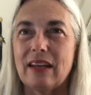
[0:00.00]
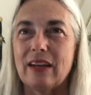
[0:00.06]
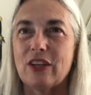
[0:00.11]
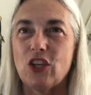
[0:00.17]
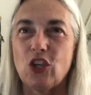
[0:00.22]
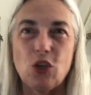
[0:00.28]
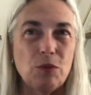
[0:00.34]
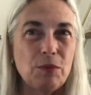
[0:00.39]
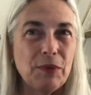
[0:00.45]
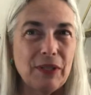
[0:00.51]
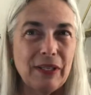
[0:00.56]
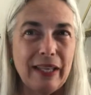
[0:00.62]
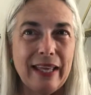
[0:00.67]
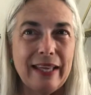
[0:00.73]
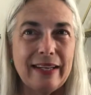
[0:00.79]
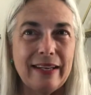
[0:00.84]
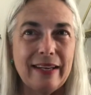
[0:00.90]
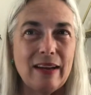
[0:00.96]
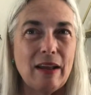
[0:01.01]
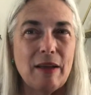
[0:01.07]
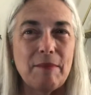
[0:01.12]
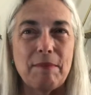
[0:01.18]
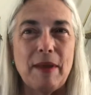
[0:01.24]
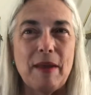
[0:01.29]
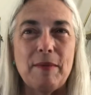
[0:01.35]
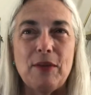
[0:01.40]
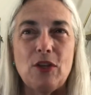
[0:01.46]
accumulated on
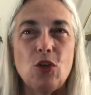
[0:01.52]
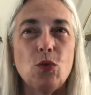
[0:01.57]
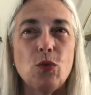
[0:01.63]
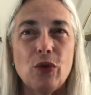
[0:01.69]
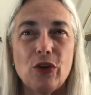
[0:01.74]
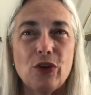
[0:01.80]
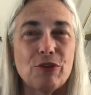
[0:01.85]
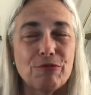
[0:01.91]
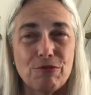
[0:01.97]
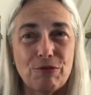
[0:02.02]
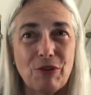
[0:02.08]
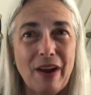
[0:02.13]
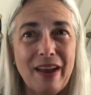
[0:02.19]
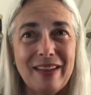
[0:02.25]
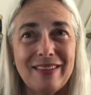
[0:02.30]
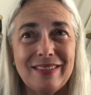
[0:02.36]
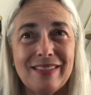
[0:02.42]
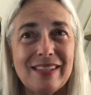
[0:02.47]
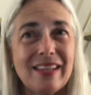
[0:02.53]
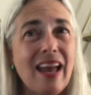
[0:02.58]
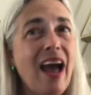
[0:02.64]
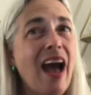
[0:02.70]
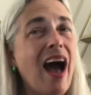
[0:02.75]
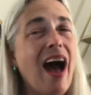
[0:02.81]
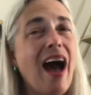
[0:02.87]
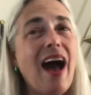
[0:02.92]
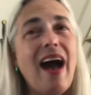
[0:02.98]
maybe you or your friends,
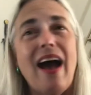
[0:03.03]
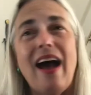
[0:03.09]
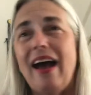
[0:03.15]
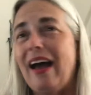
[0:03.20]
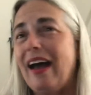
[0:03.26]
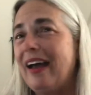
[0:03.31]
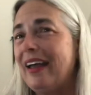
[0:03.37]
I